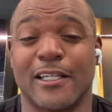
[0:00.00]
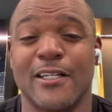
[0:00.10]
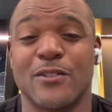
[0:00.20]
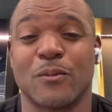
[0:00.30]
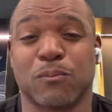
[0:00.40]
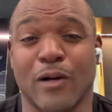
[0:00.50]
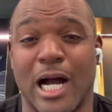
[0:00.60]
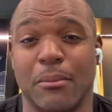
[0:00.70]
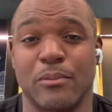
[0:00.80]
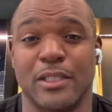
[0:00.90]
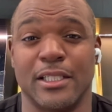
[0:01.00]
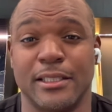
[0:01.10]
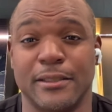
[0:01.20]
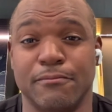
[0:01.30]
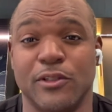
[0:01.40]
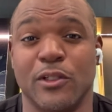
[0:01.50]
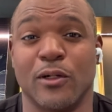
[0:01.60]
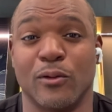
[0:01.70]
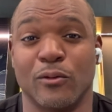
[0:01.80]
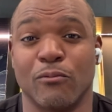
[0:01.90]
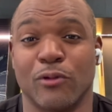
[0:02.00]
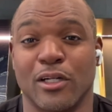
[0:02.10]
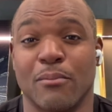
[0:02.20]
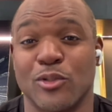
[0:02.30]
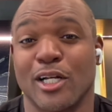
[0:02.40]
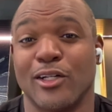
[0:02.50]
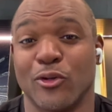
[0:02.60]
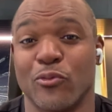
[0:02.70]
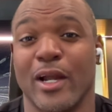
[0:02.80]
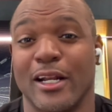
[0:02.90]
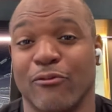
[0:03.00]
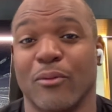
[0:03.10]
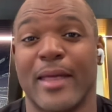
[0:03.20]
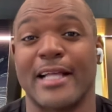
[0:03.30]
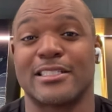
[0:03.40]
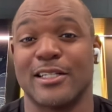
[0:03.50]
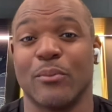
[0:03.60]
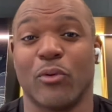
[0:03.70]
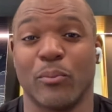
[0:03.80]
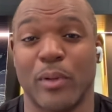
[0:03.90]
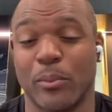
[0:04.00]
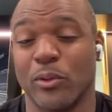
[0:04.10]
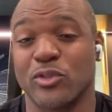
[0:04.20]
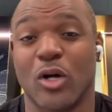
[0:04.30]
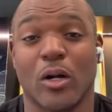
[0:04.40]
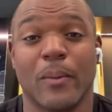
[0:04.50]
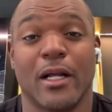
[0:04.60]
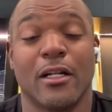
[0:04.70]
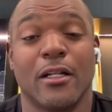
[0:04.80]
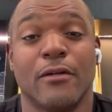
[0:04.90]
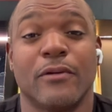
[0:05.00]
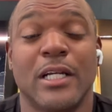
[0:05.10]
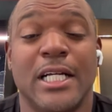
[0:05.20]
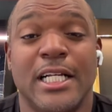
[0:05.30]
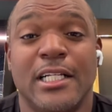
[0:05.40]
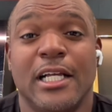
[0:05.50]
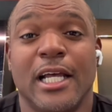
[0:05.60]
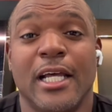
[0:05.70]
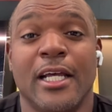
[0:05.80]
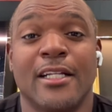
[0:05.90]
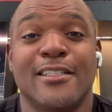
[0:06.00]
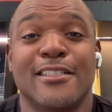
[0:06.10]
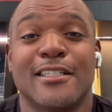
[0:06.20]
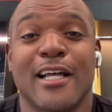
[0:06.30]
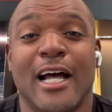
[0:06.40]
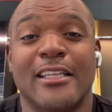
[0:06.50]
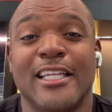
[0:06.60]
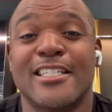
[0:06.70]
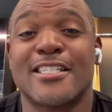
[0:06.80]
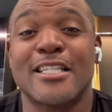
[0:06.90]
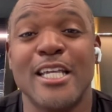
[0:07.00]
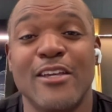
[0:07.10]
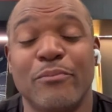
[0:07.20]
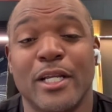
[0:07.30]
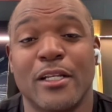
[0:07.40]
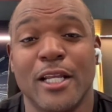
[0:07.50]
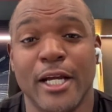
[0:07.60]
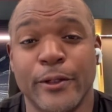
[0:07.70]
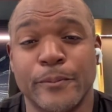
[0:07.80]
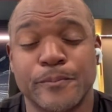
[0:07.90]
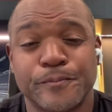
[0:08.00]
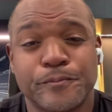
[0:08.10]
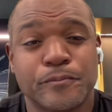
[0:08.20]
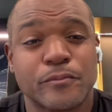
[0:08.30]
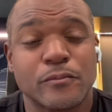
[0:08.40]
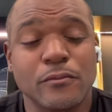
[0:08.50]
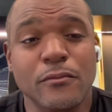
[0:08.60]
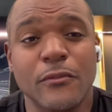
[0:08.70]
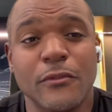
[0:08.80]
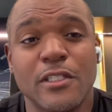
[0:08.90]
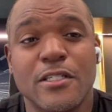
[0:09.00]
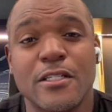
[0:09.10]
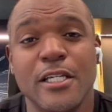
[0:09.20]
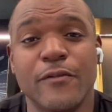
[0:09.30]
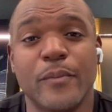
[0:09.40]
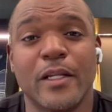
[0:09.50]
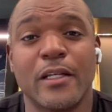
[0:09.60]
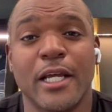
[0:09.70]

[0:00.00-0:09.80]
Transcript: he's probably, you know, one of the most underrated from that standpoint. People don't talk about it enough. And I think Steve McNair, he